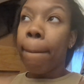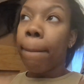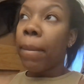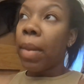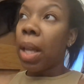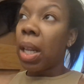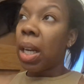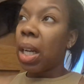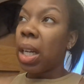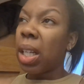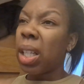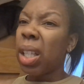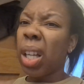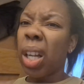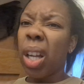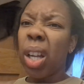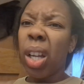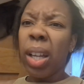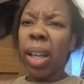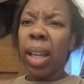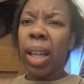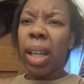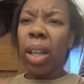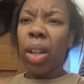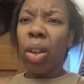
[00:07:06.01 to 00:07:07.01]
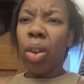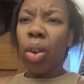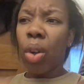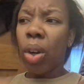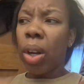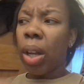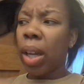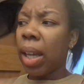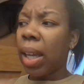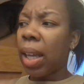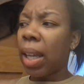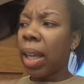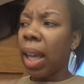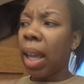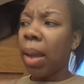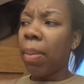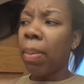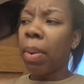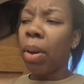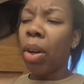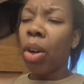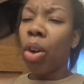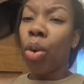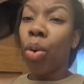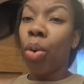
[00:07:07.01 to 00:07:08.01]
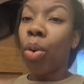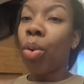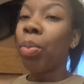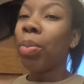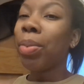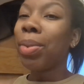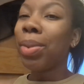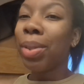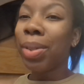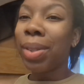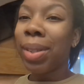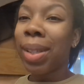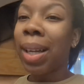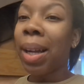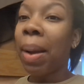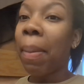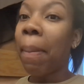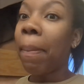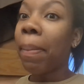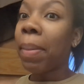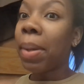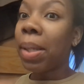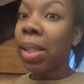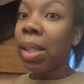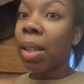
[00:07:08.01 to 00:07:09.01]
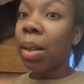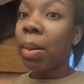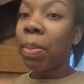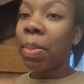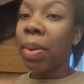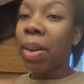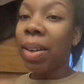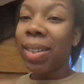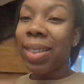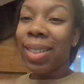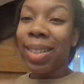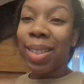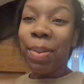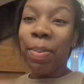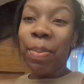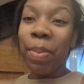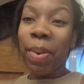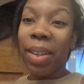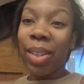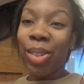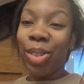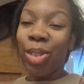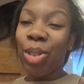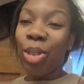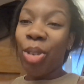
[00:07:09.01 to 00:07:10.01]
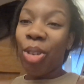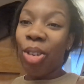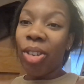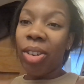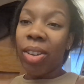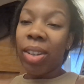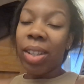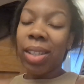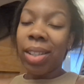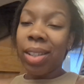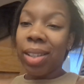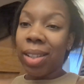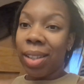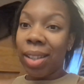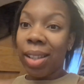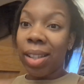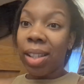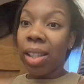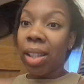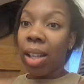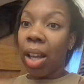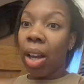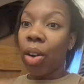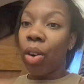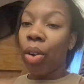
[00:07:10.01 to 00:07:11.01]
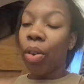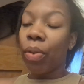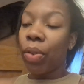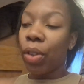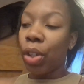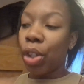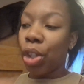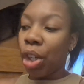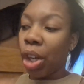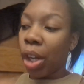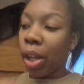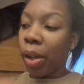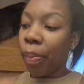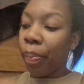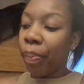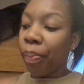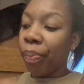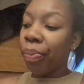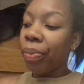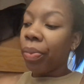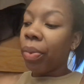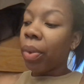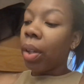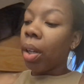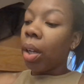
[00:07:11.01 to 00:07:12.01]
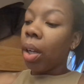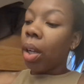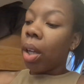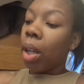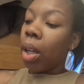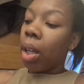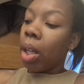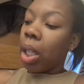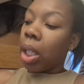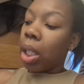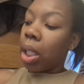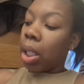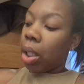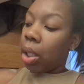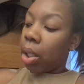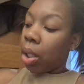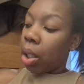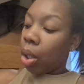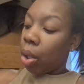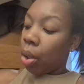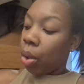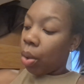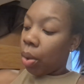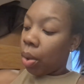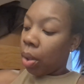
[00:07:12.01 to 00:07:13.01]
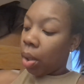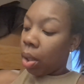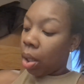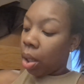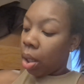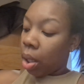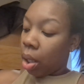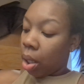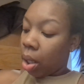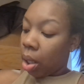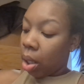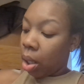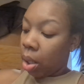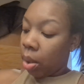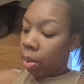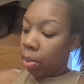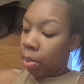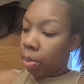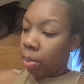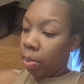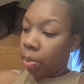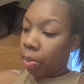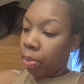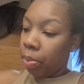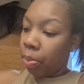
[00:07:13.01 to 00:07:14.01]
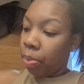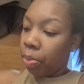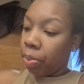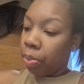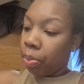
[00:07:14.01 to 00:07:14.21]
And it's got a gaping hole. Almost looks like a missing button, but it's not. It's just the style of the shirt. So, I've